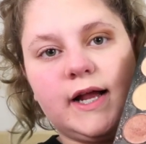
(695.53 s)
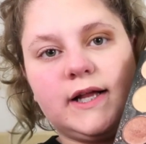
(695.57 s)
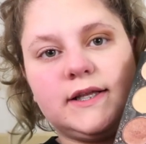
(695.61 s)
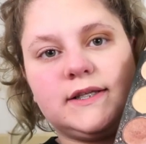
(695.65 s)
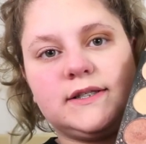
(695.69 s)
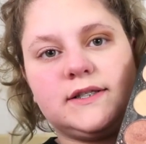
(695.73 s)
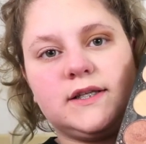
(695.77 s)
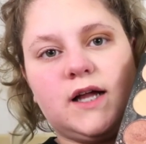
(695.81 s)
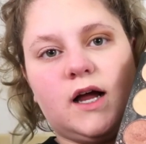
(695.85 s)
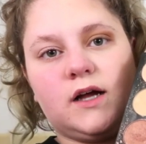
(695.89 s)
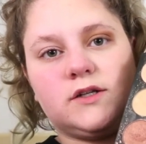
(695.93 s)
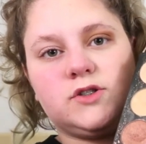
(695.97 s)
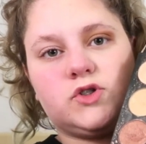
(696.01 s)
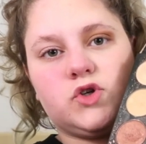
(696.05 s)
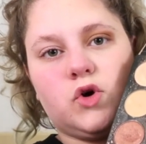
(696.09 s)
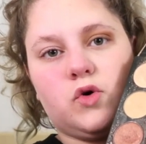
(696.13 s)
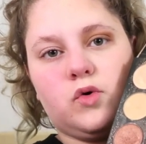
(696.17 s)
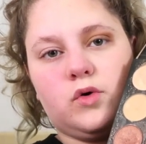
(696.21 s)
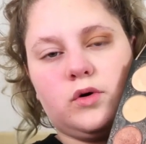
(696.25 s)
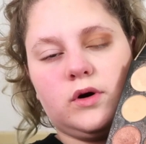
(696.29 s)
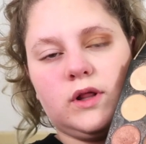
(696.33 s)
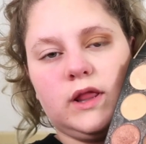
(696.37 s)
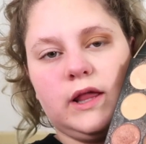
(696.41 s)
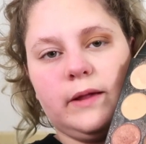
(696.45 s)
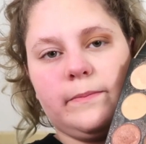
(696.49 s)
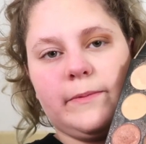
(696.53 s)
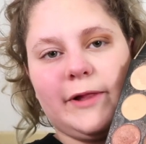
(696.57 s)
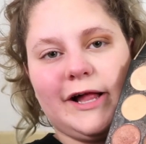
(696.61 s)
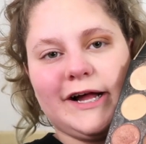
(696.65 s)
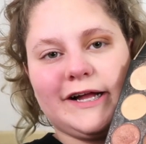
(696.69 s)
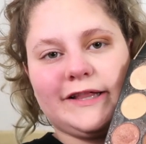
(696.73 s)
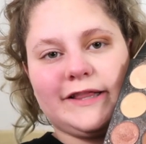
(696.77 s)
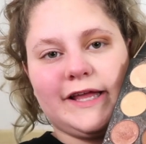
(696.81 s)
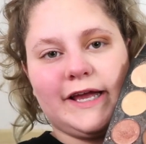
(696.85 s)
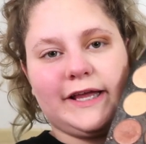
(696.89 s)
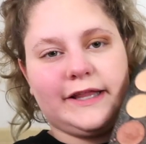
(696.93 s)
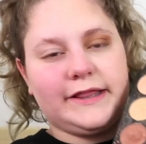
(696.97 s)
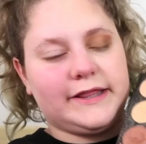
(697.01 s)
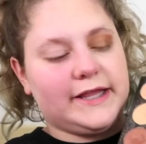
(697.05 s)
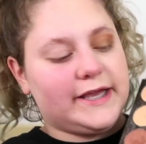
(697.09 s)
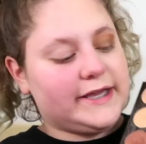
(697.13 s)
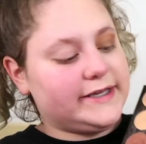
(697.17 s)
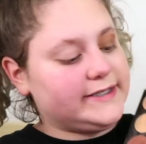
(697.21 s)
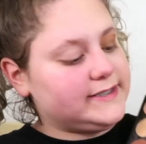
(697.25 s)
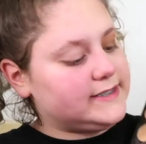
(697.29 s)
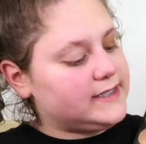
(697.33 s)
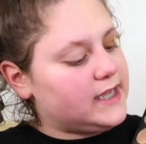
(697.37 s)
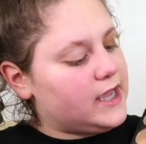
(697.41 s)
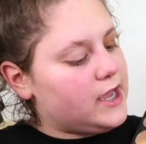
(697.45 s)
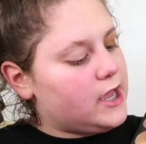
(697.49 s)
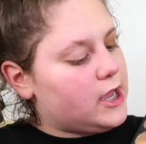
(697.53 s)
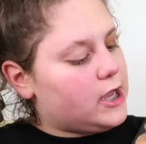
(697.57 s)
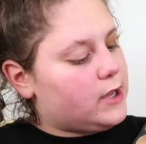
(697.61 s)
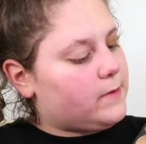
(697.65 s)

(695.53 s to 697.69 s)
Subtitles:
It's not totally black like this,